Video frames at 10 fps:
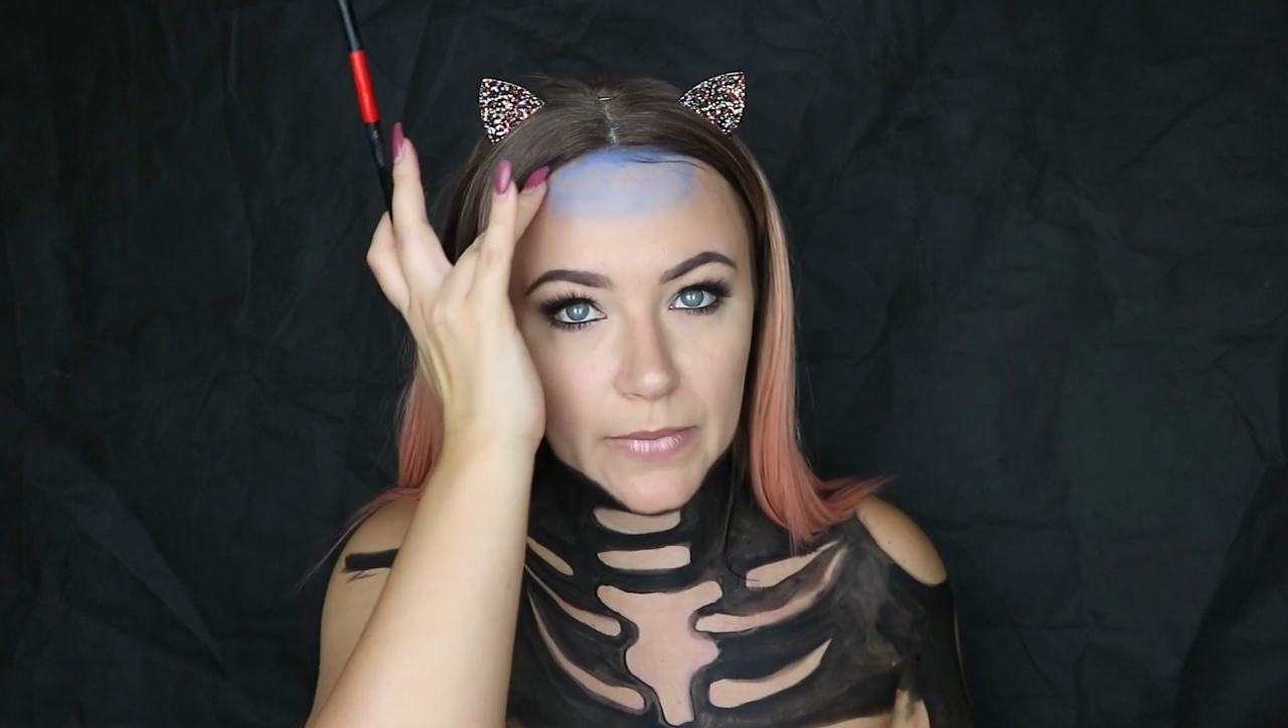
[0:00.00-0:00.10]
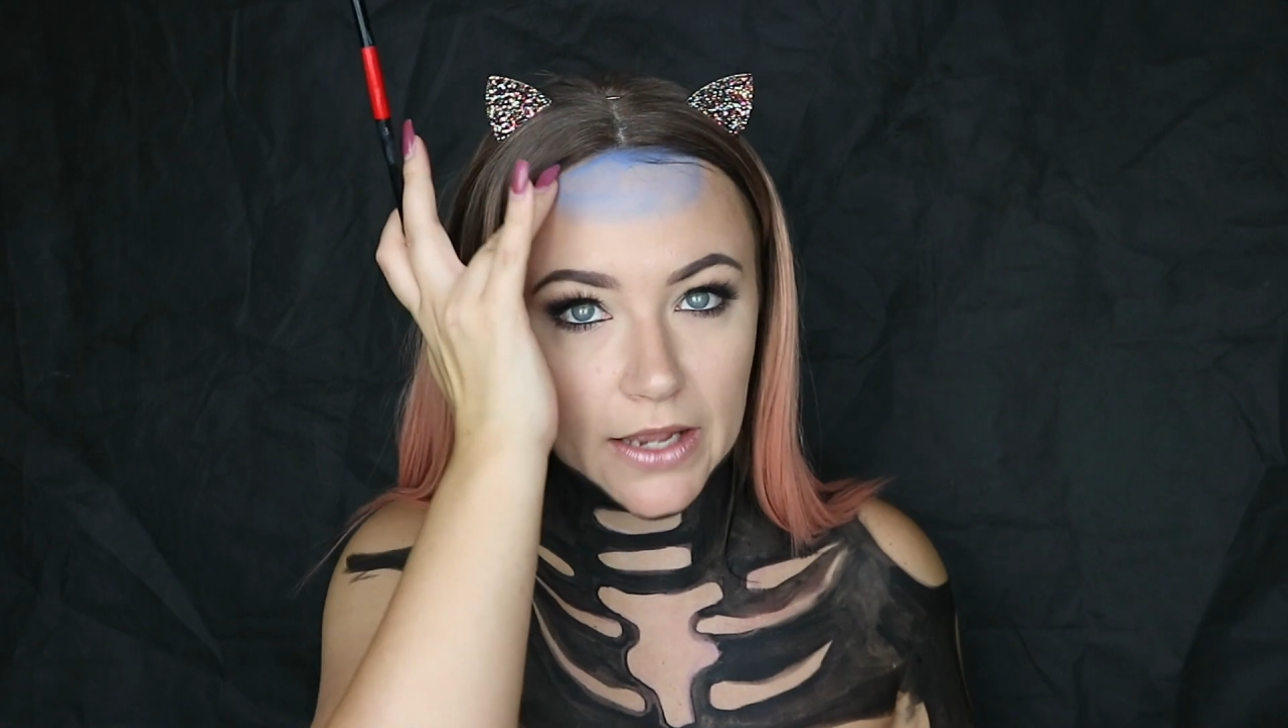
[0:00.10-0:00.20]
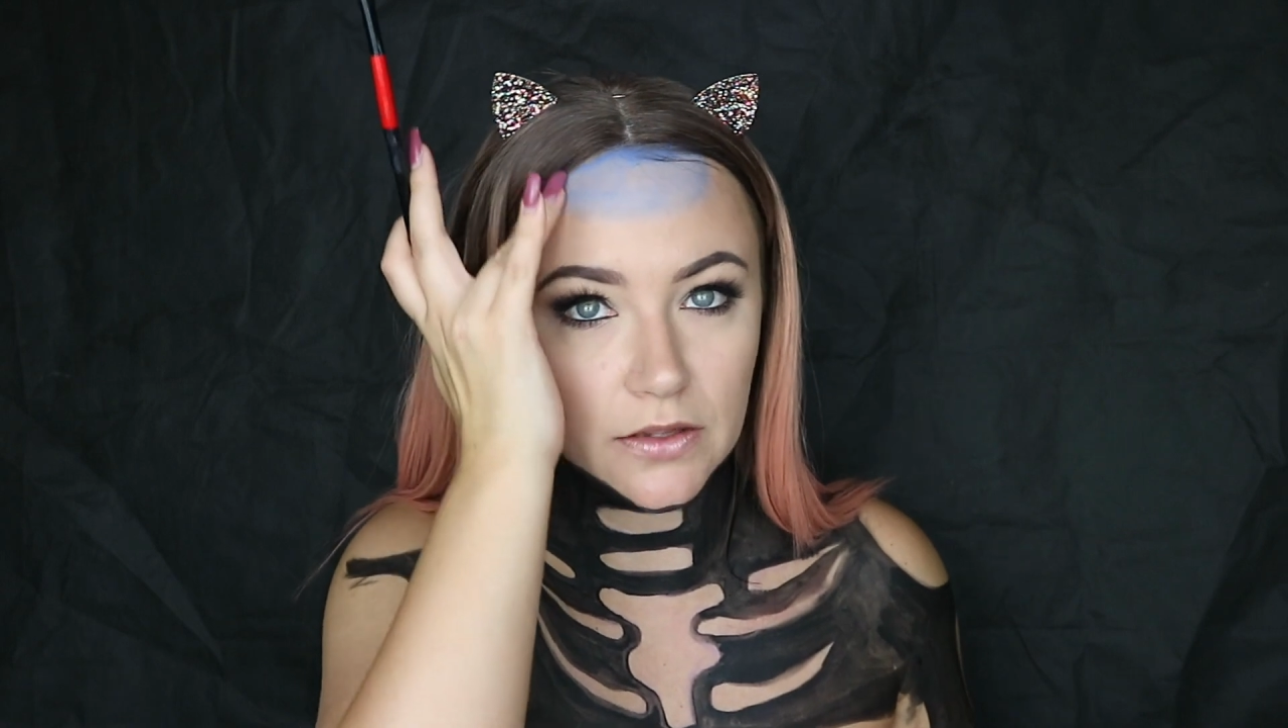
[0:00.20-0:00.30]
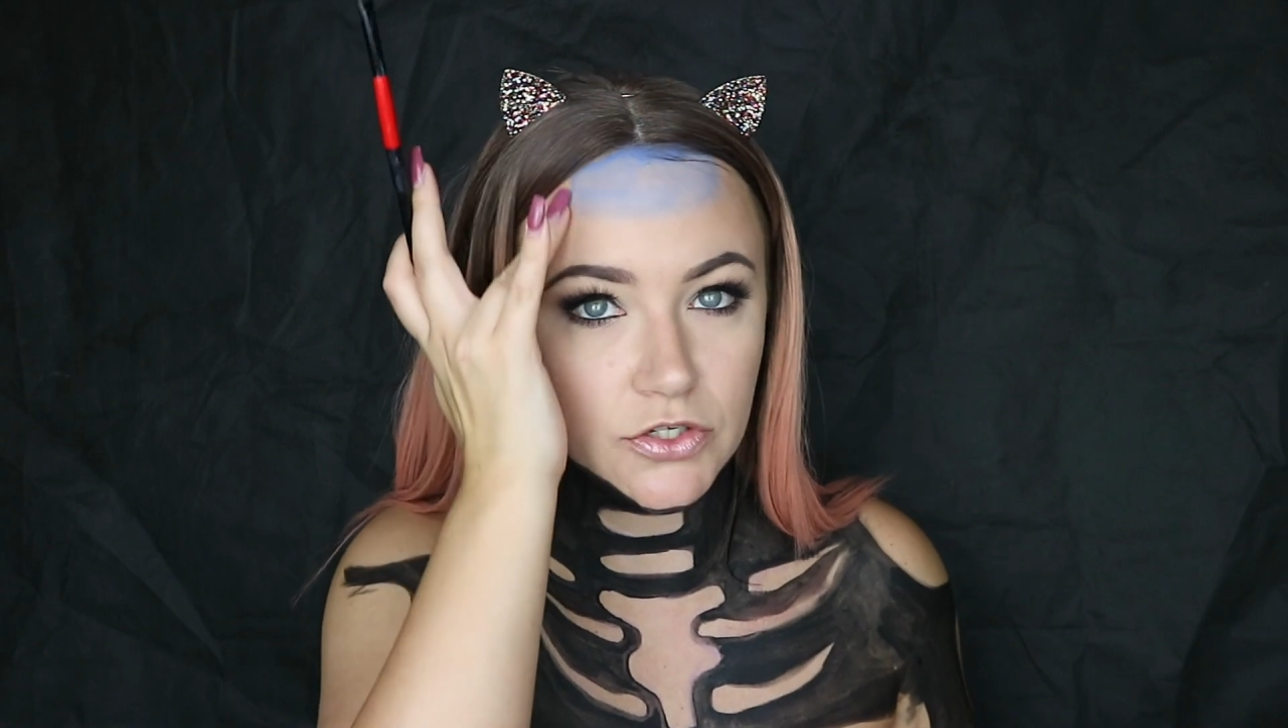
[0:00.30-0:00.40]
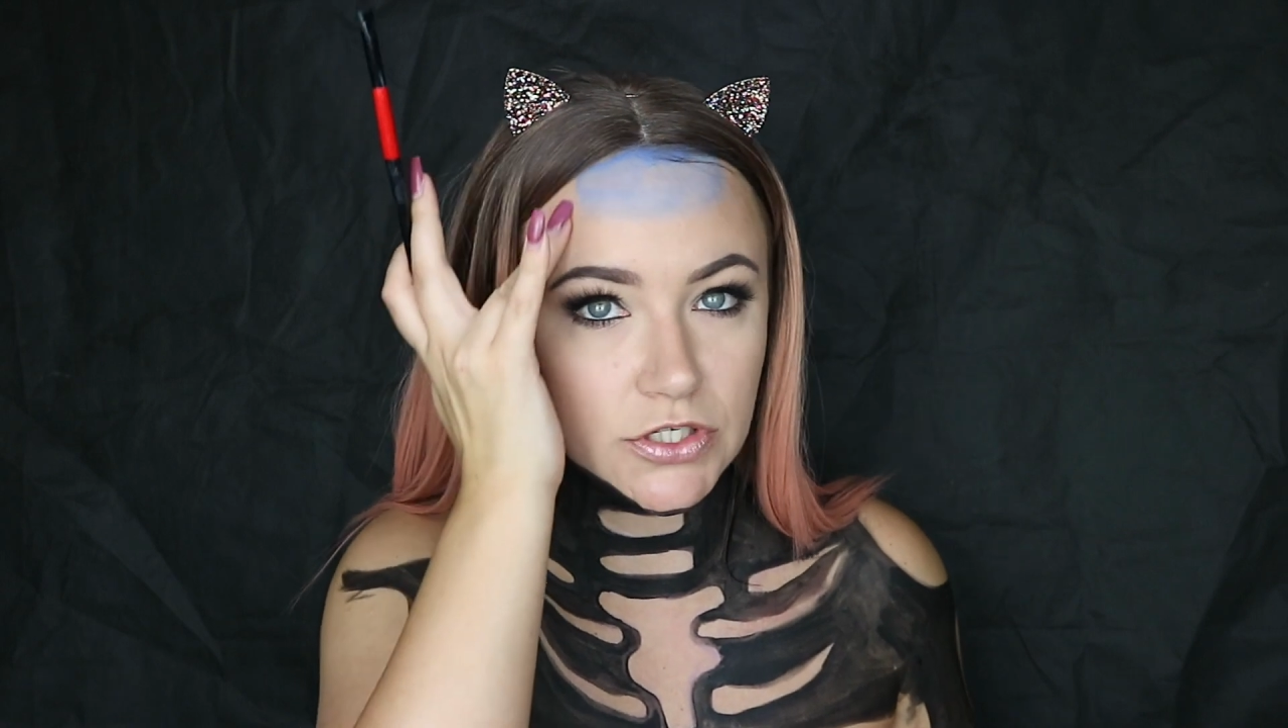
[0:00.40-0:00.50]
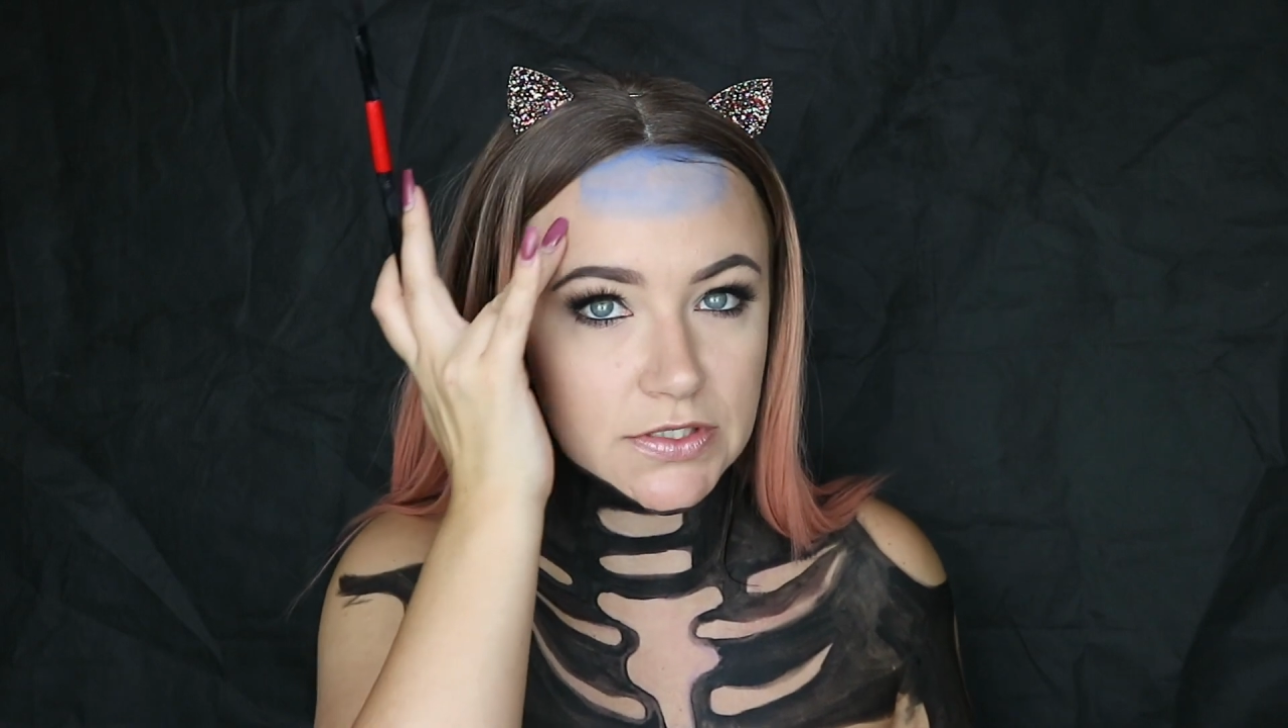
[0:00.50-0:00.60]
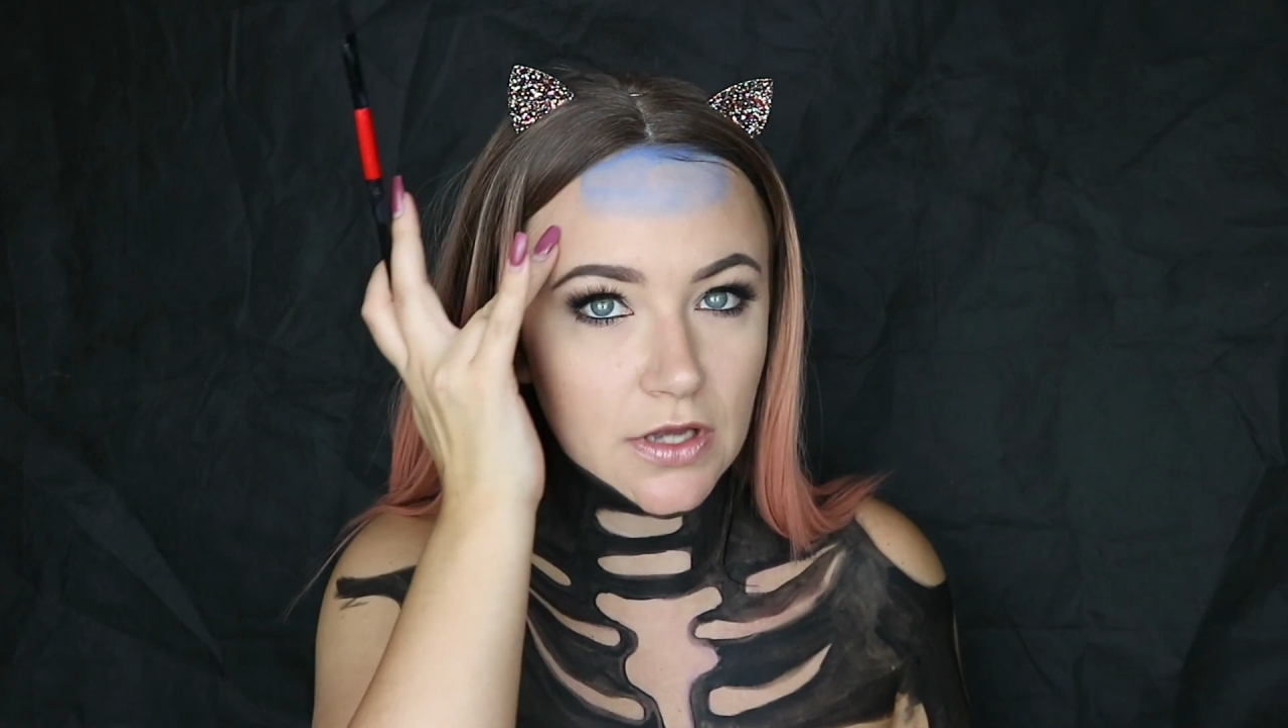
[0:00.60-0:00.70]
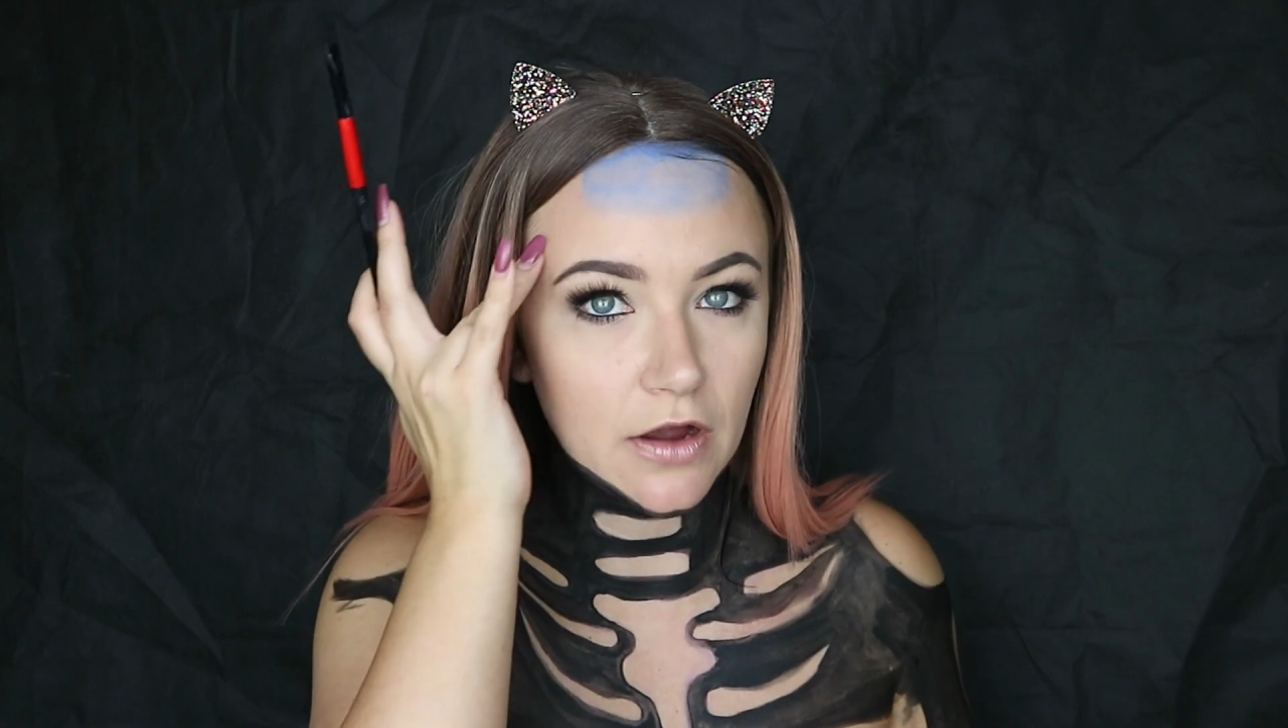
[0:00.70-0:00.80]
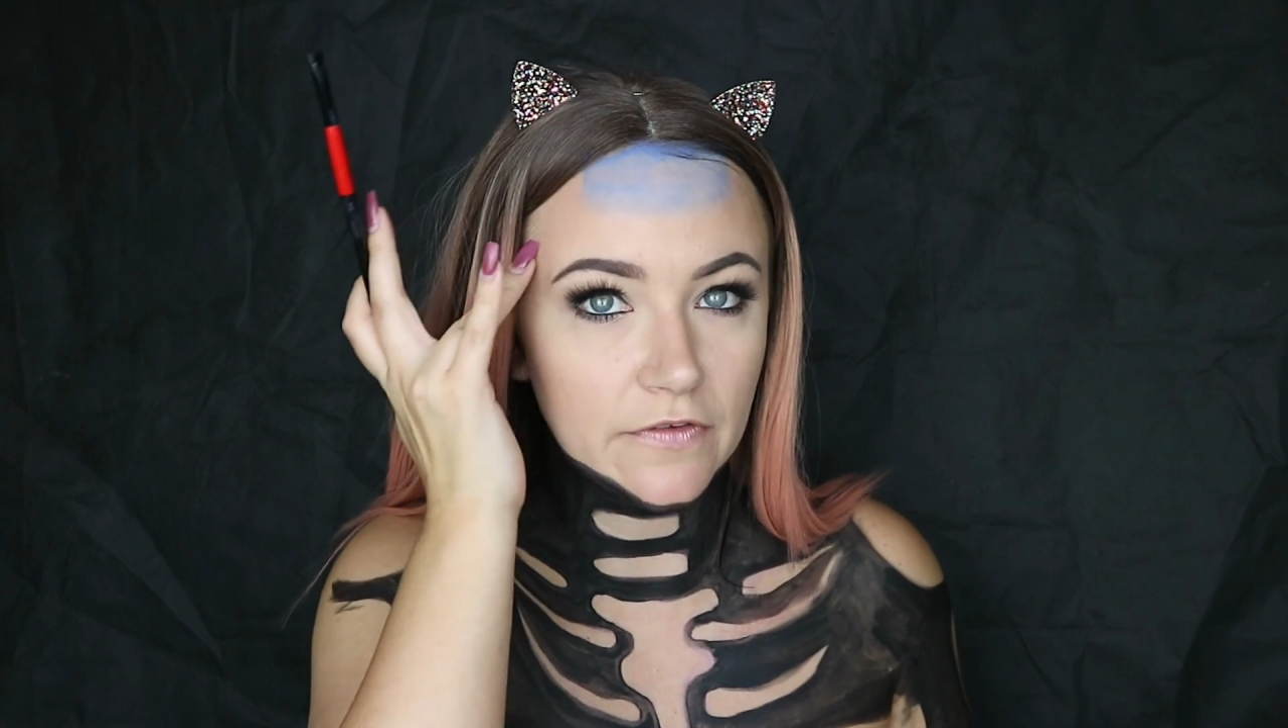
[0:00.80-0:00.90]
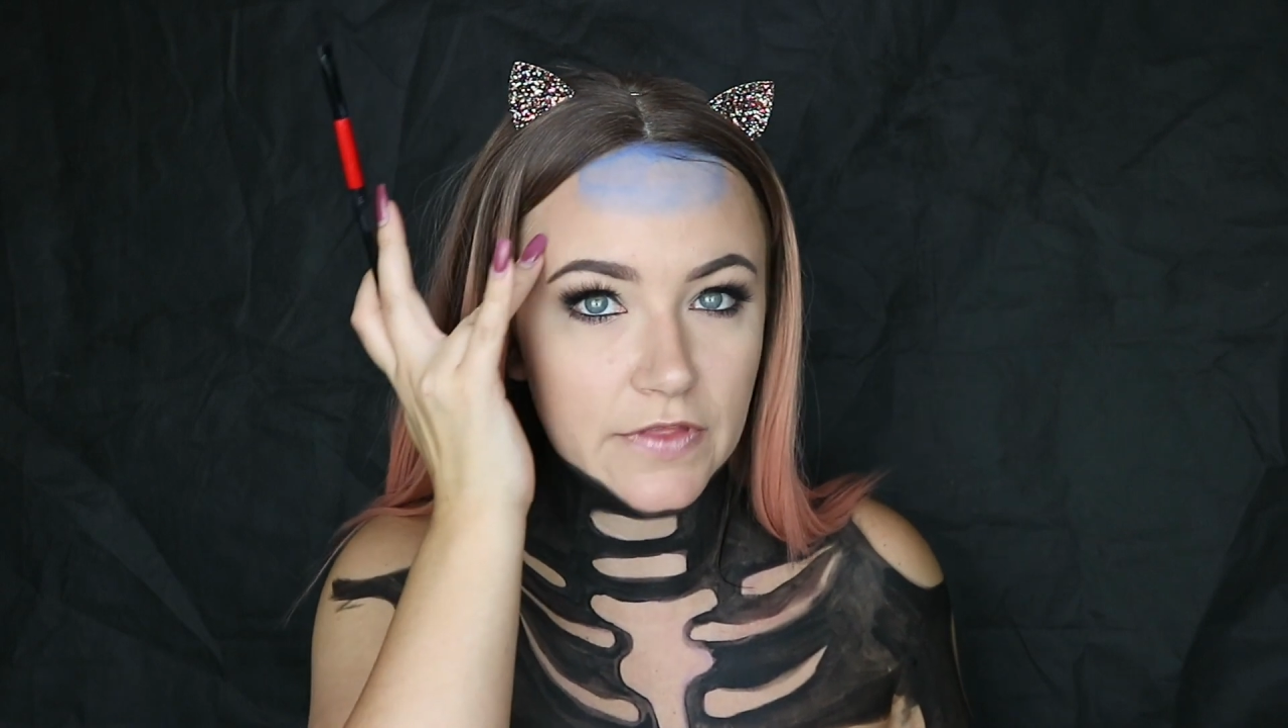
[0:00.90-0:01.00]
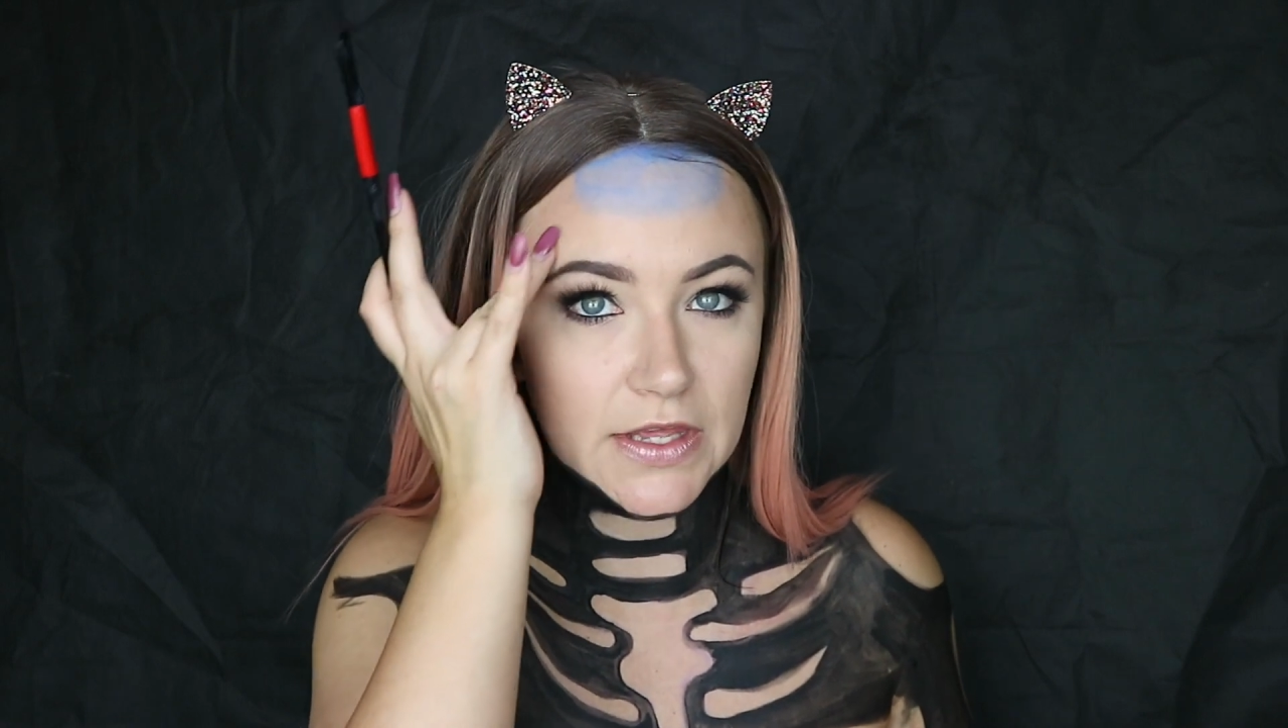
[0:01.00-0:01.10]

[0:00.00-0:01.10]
black and just carve